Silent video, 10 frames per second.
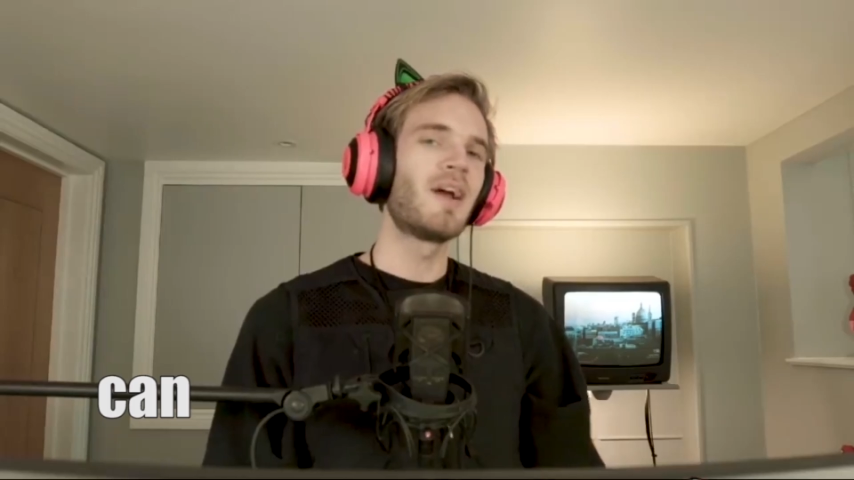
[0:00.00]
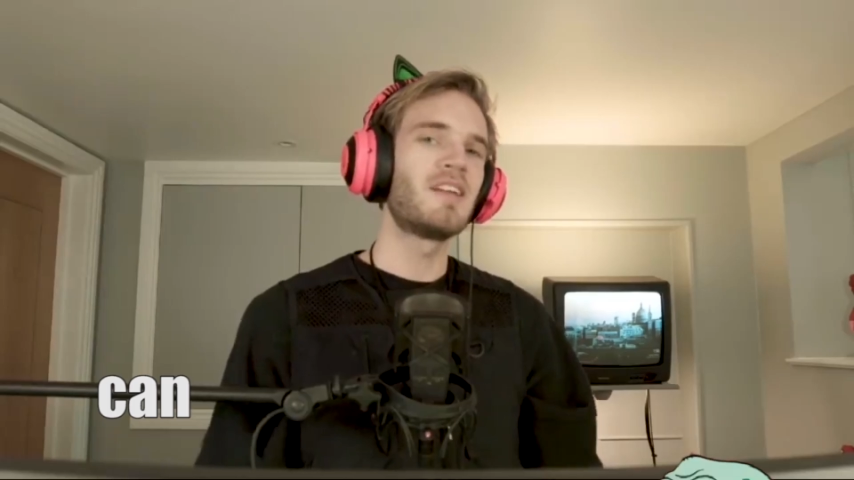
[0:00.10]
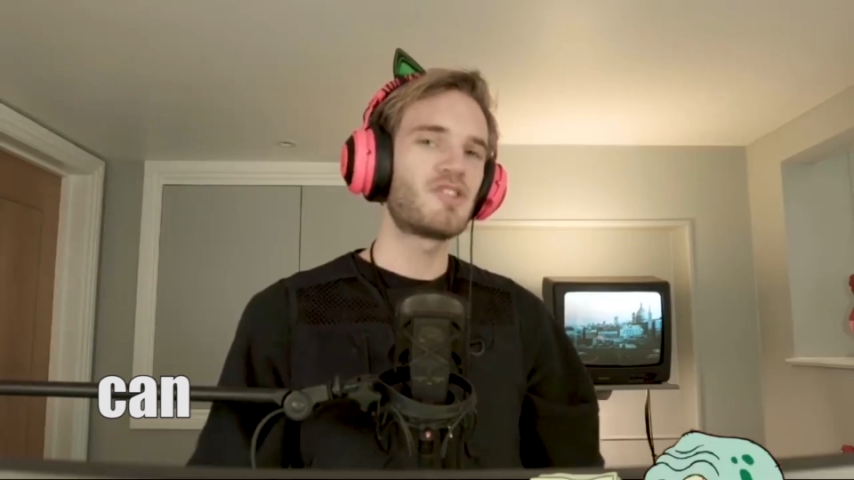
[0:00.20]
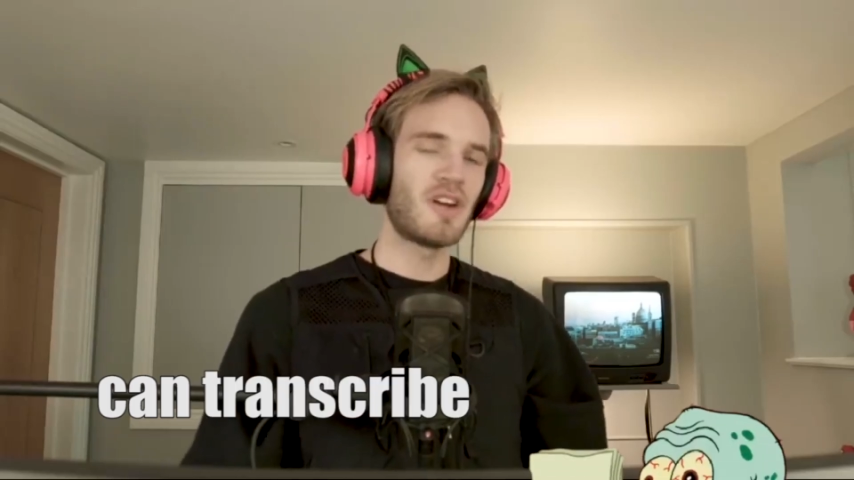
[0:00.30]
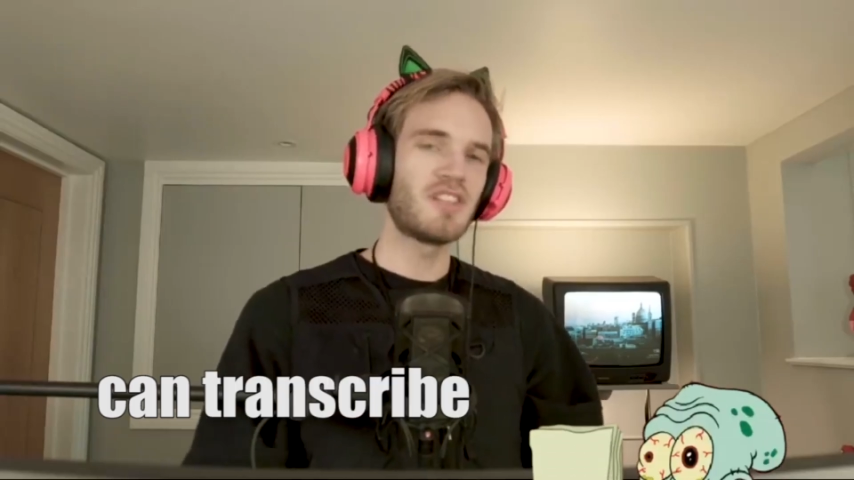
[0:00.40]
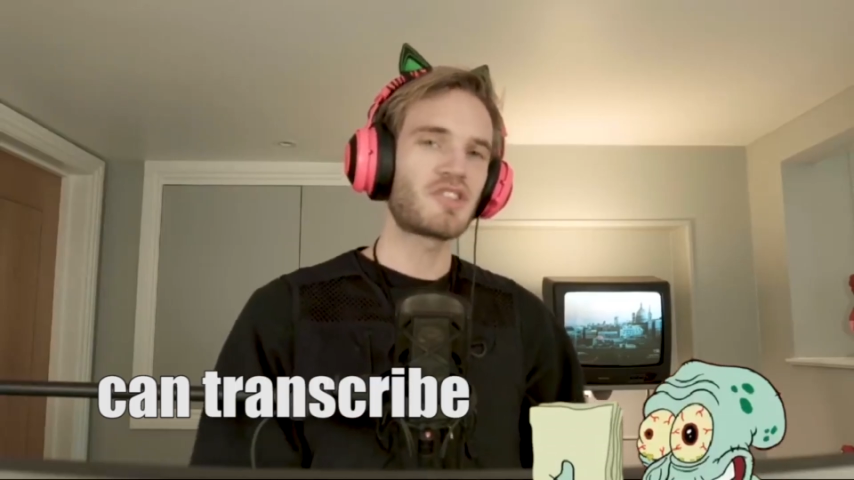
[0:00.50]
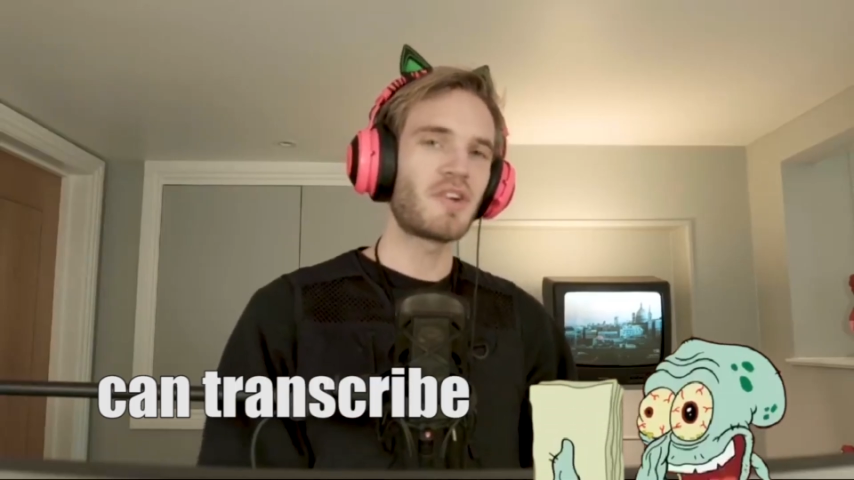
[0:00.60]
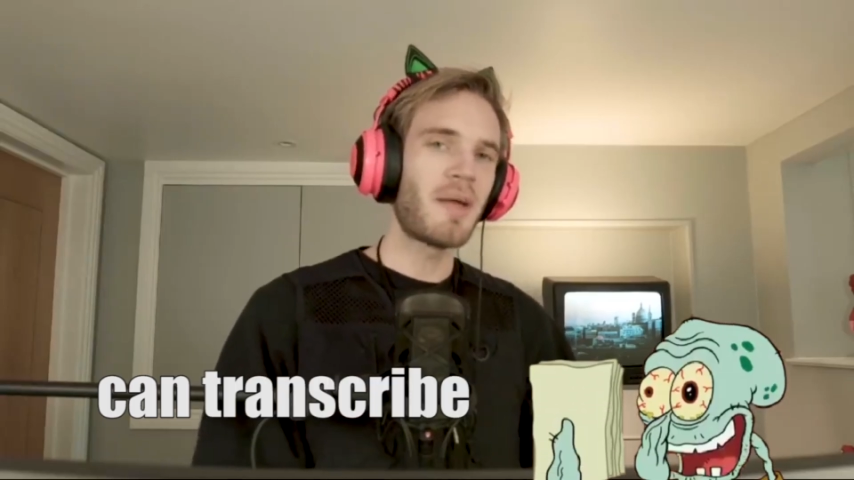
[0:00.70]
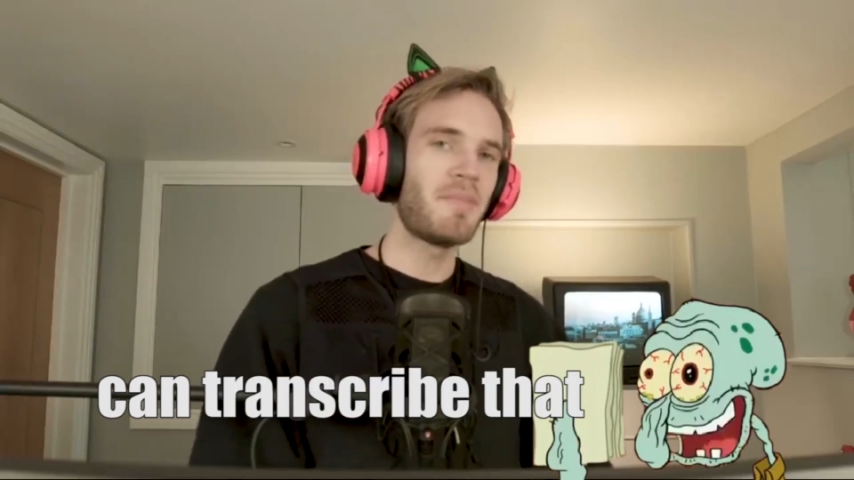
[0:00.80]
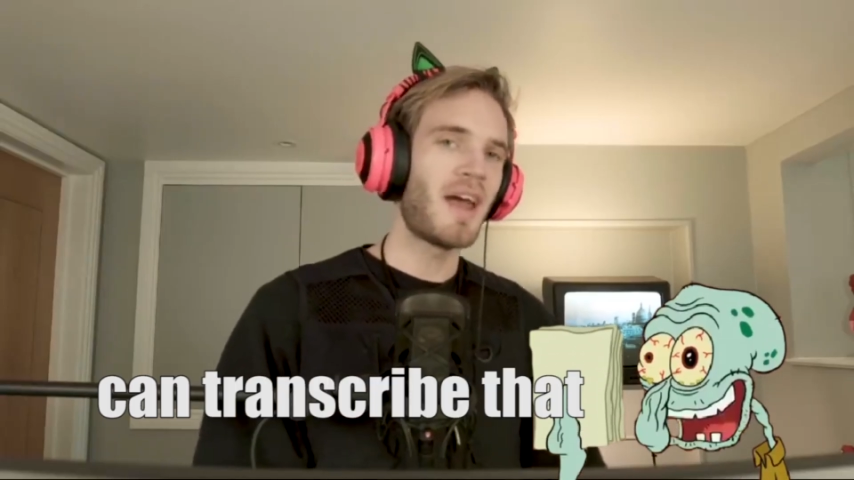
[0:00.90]
can
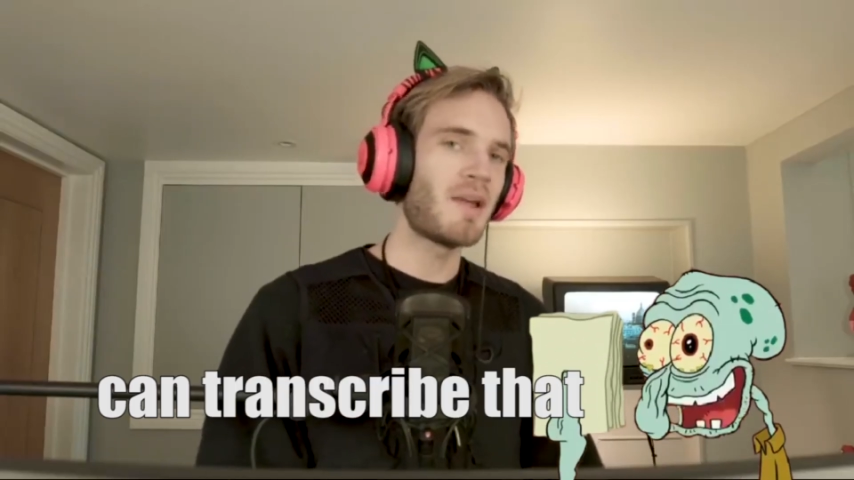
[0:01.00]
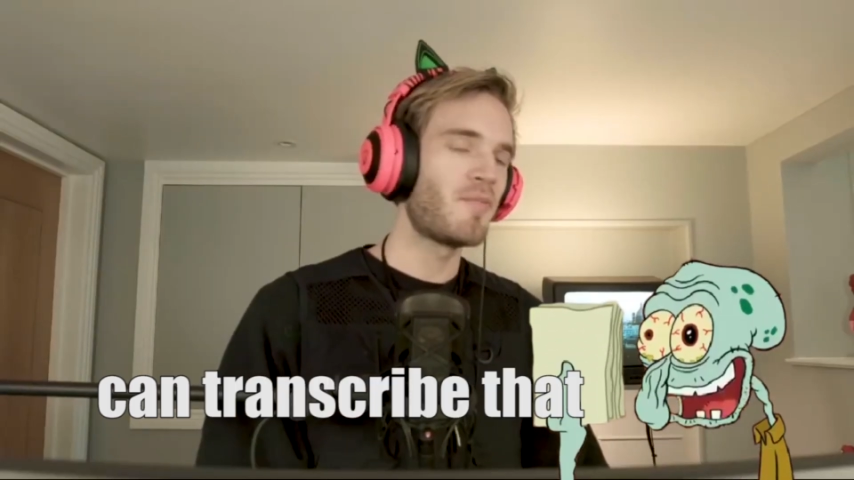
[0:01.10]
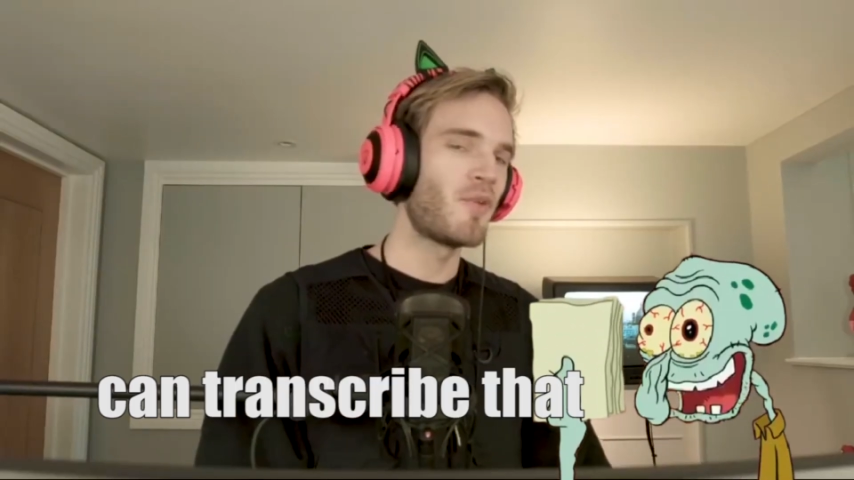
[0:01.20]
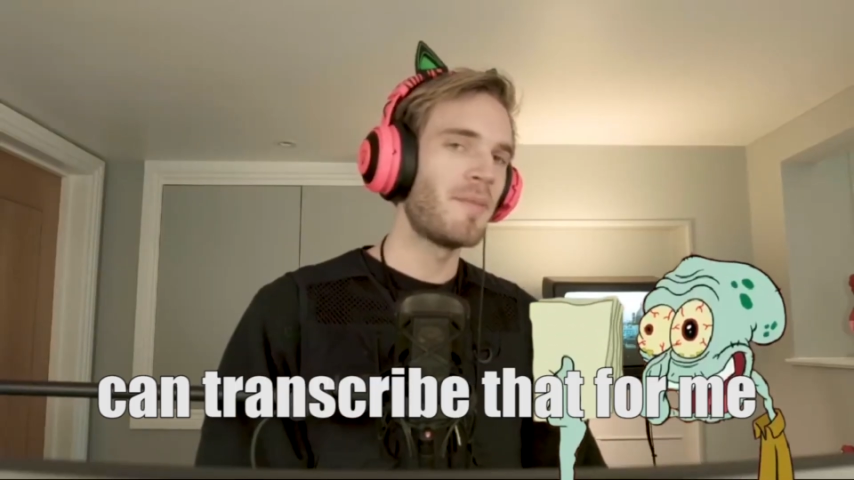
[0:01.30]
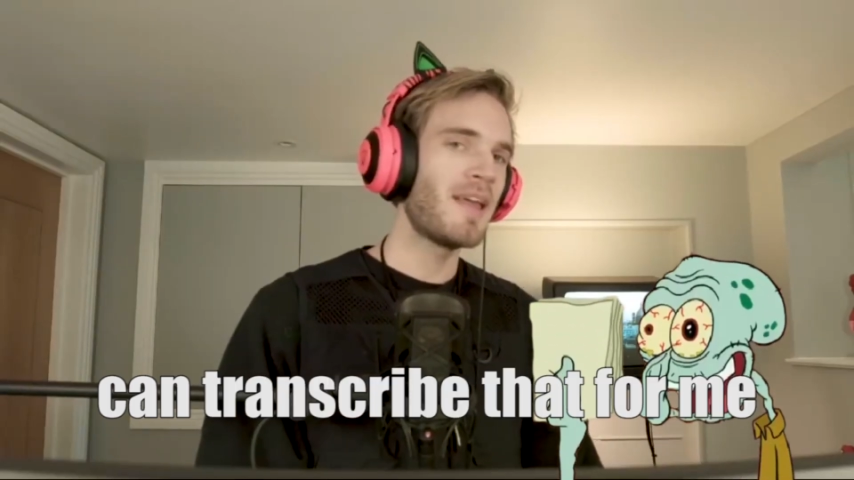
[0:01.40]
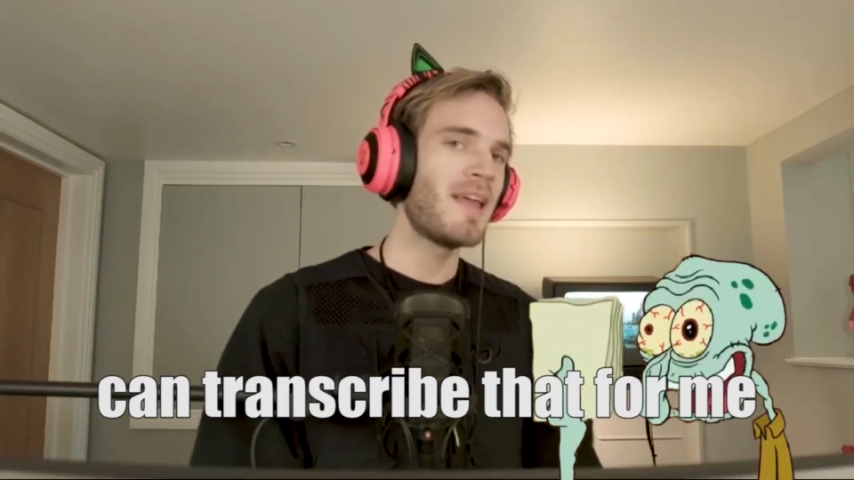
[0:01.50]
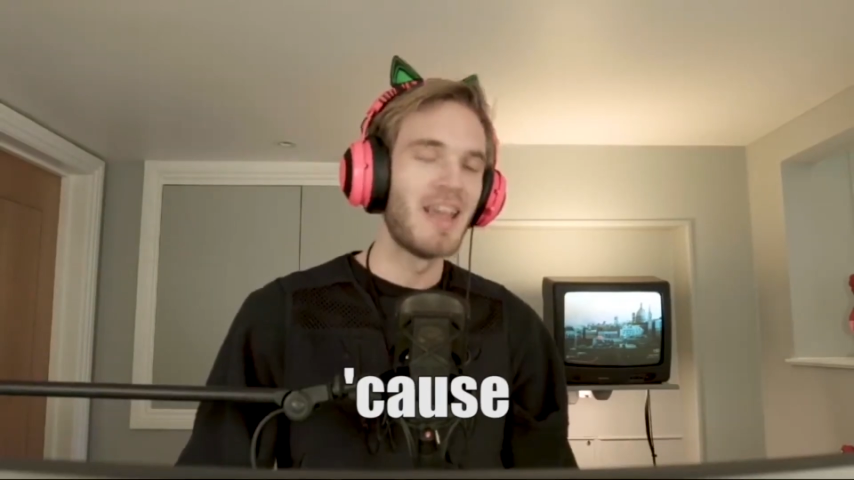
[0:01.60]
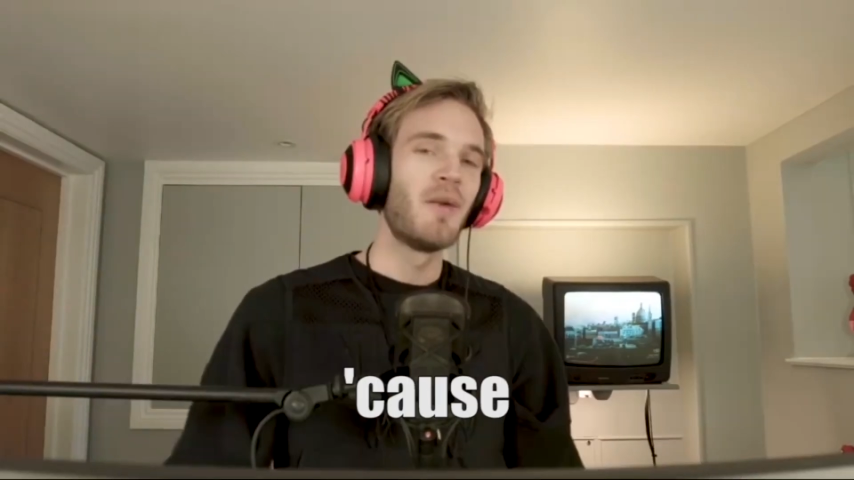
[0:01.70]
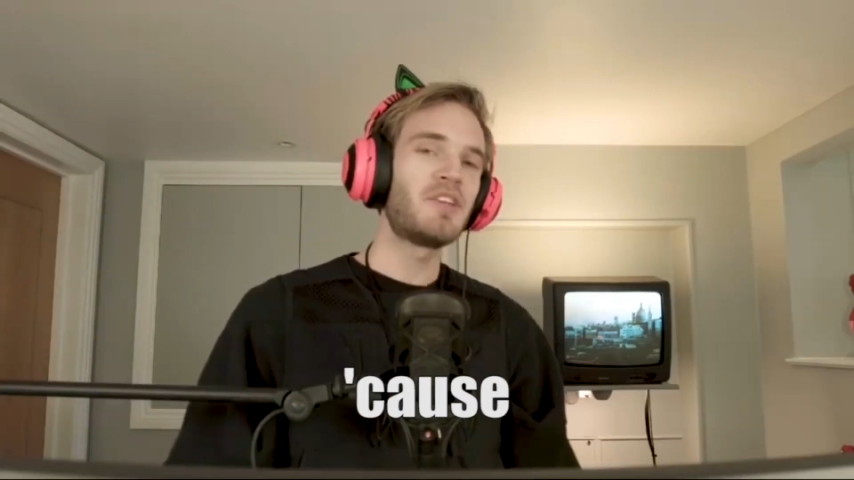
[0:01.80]
transcribe that for me,